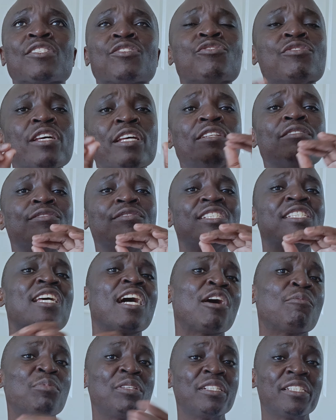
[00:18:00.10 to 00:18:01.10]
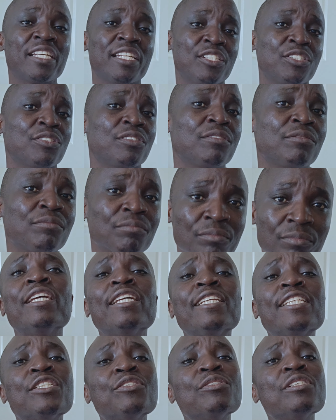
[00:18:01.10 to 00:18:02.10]
student visa application,
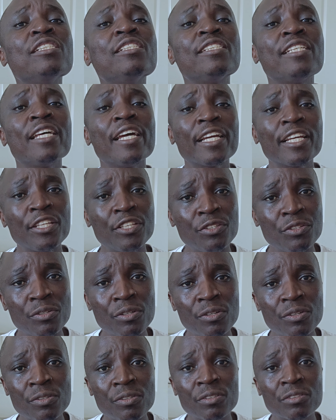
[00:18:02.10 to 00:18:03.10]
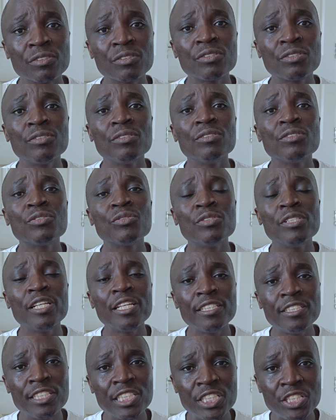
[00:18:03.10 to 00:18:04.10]
it will take you to
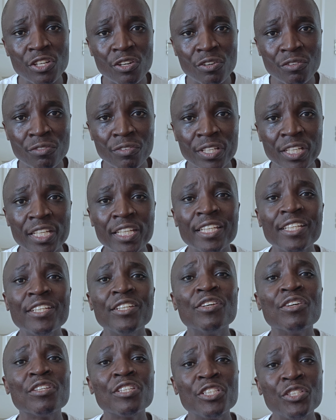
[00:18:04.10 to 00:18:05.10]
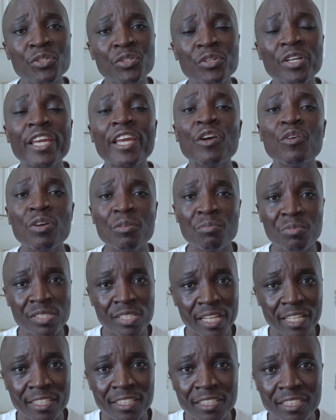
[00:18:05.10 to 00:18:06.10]
the Gov't.uk
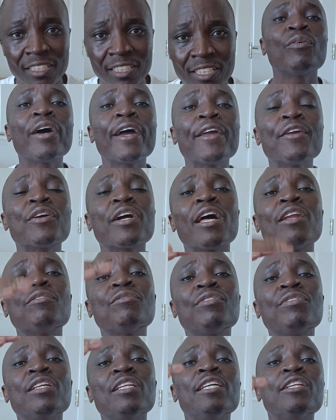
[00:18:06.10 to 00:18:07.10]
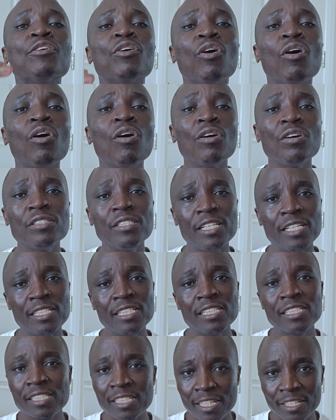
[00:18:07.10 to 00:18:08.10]
website, where you can fill in all the
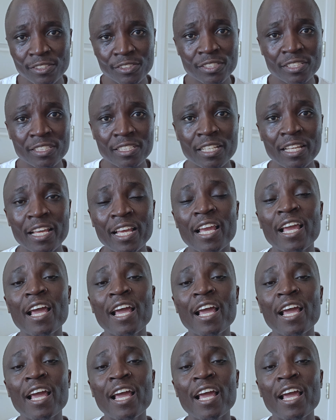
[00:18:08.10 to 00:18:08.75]
details